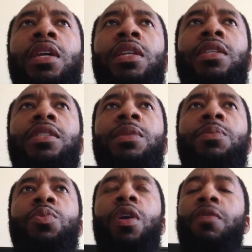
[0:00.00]
the
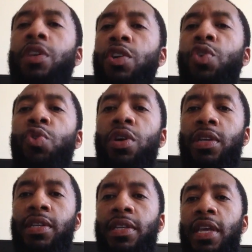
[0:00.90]
symbol of the
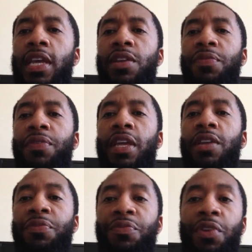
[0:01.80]
crook and
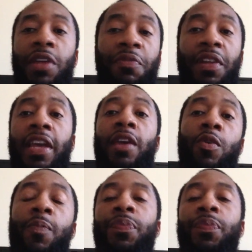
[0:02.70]
the flail.